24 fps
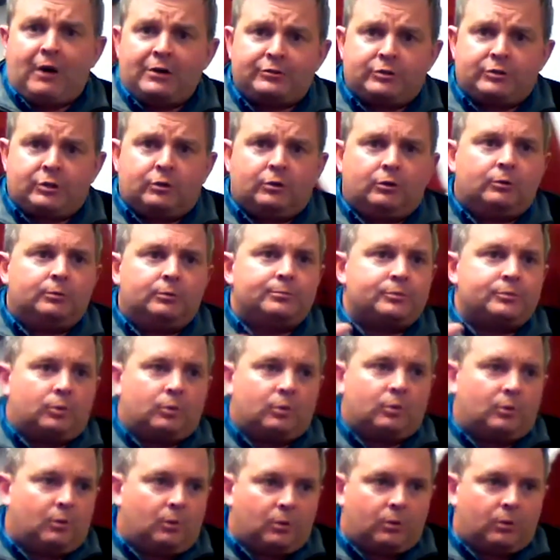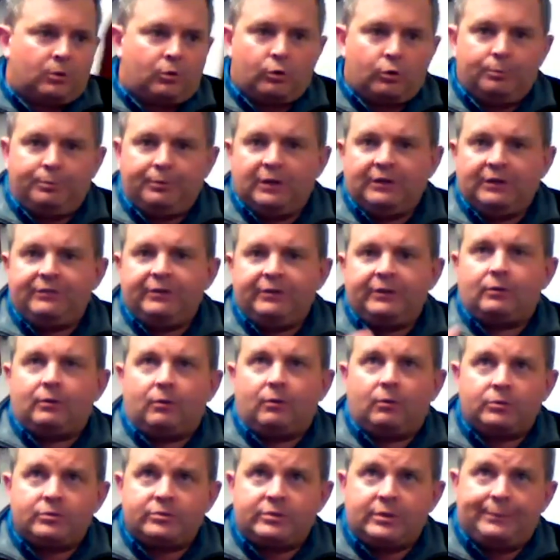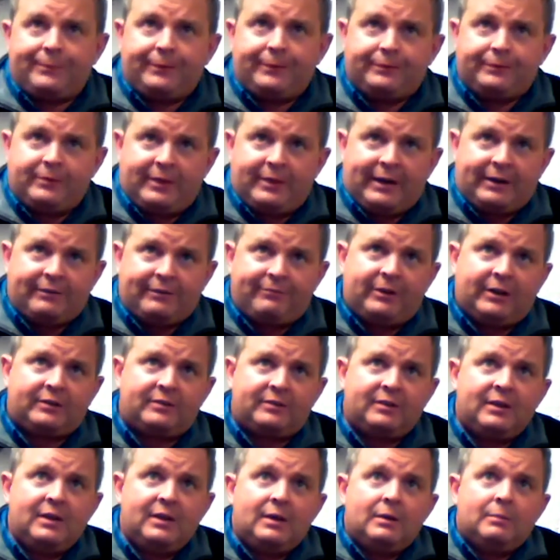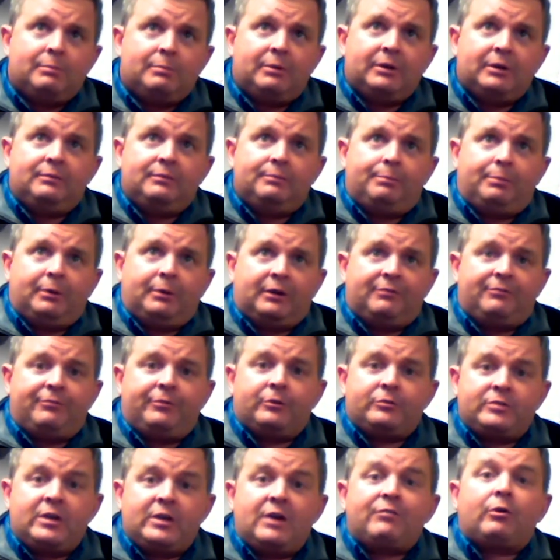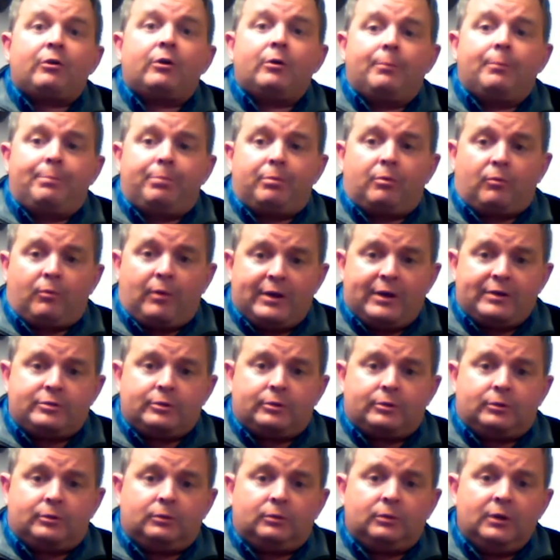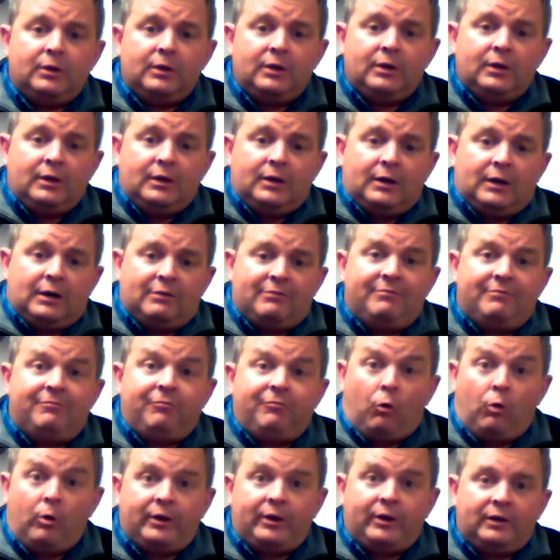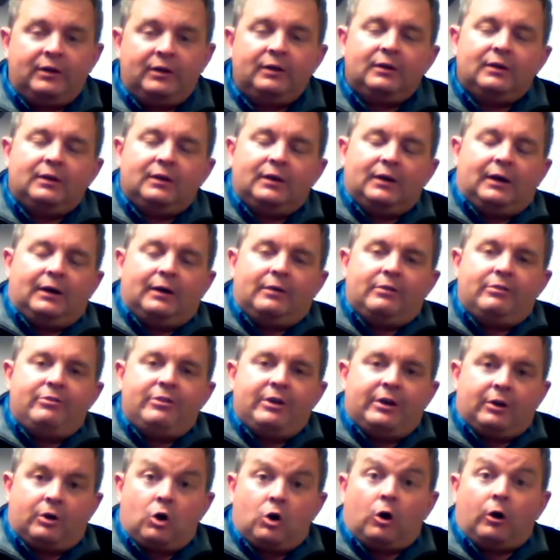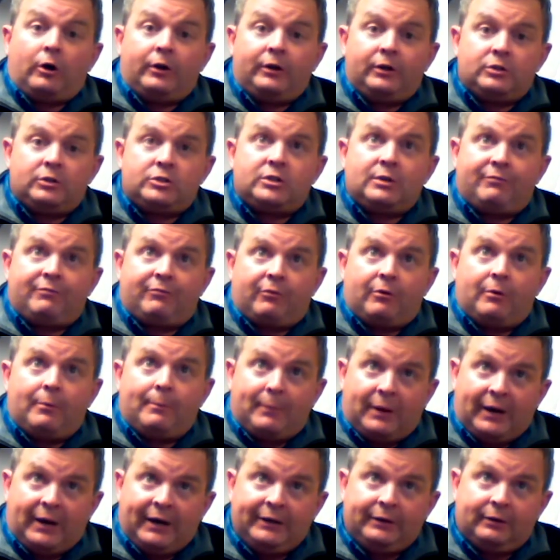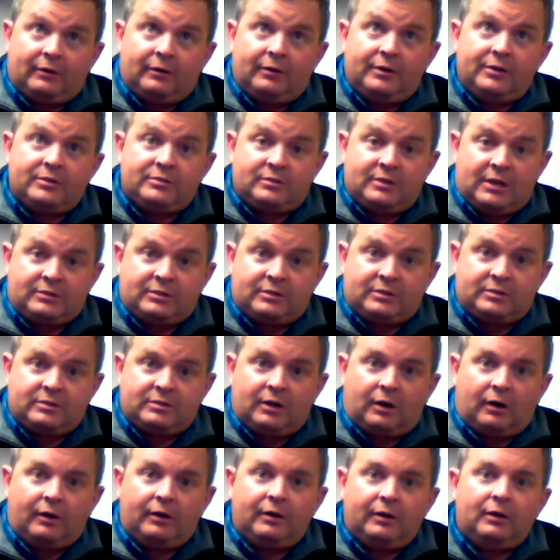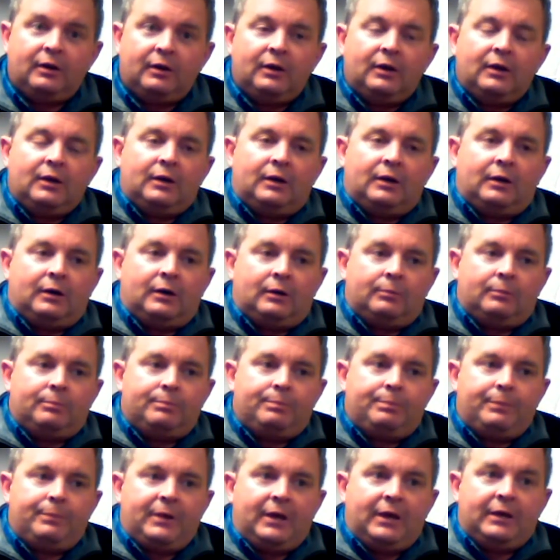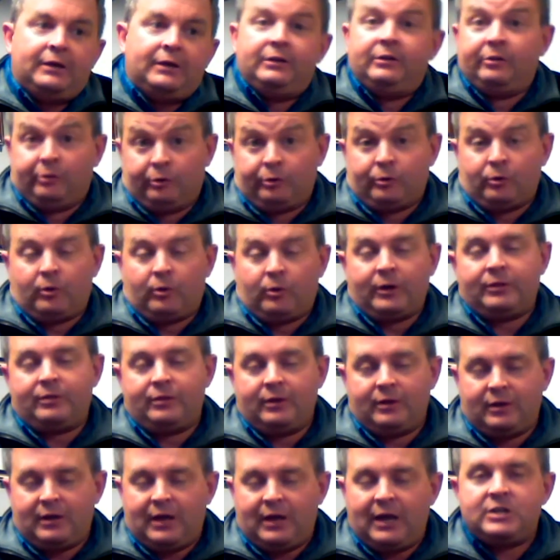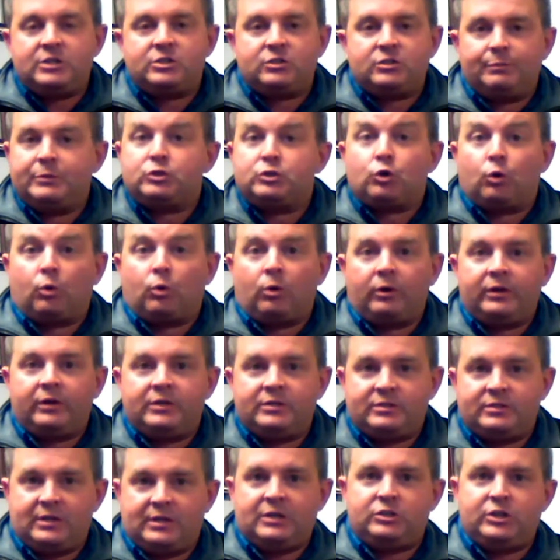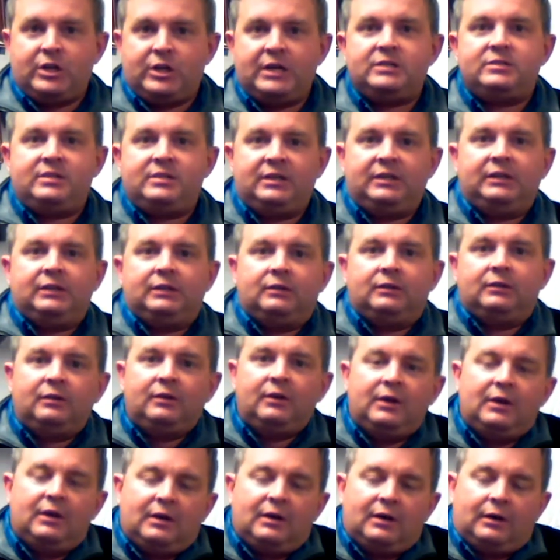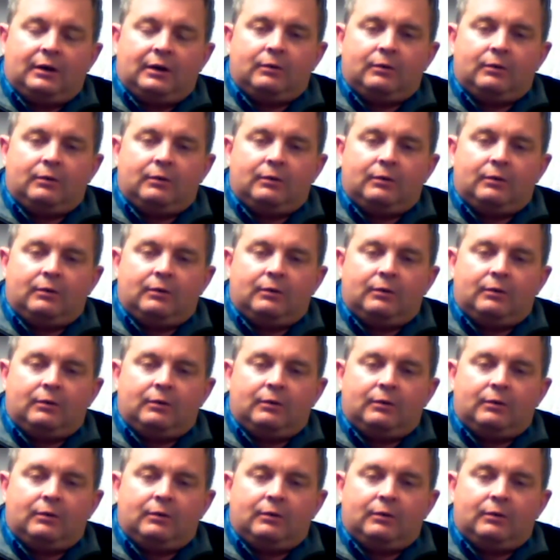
know, foster homes or group living or something to that effect. But if there's ever a parental void, then a guardianship for a minor is necessary. And in Illinois, the age of majority is age 18